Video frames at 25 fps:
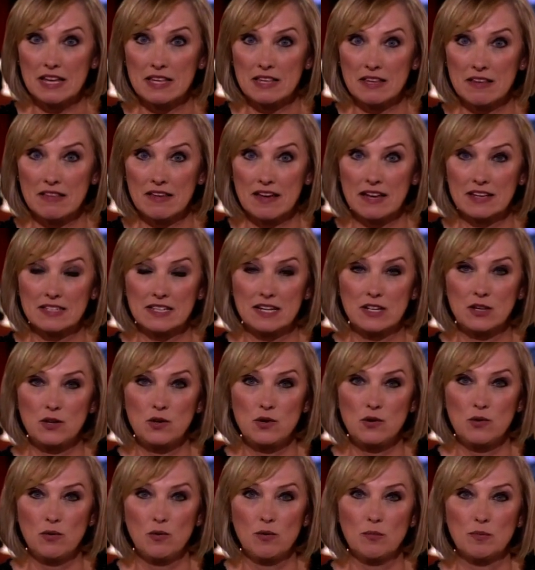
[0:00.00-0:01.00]
in that
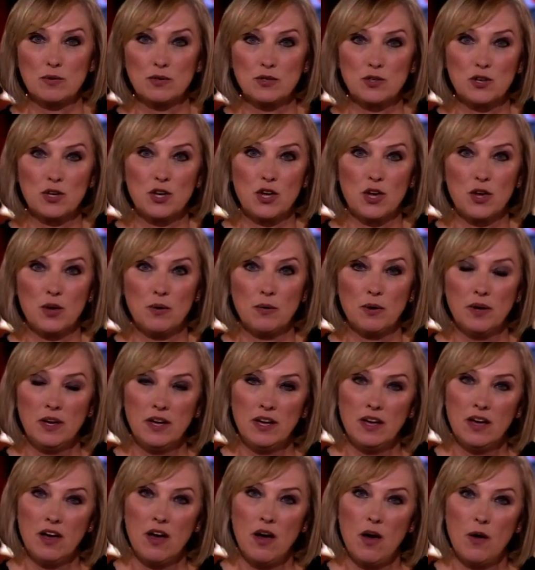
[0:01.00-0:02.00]
enormous queue
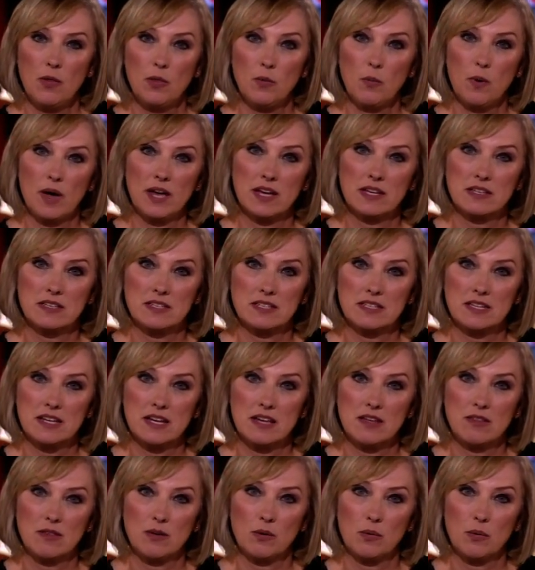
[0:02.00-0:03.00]
on the way to
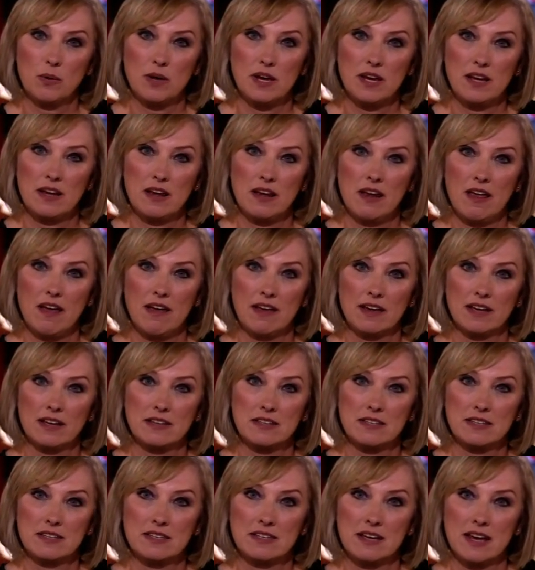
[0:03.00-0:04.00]
see the Queen lying
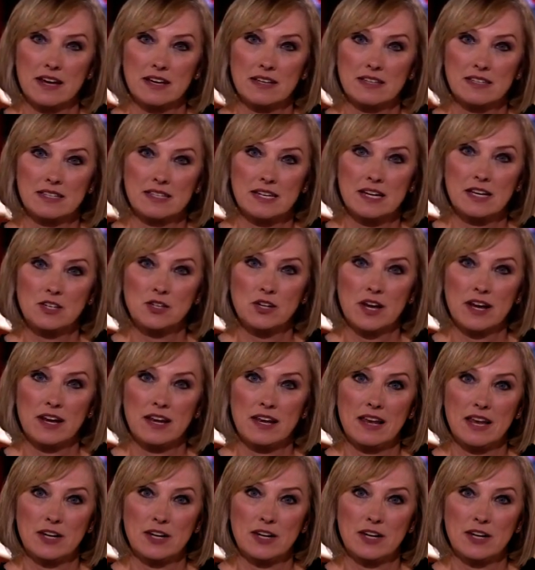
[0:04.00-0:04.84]
in state. CJ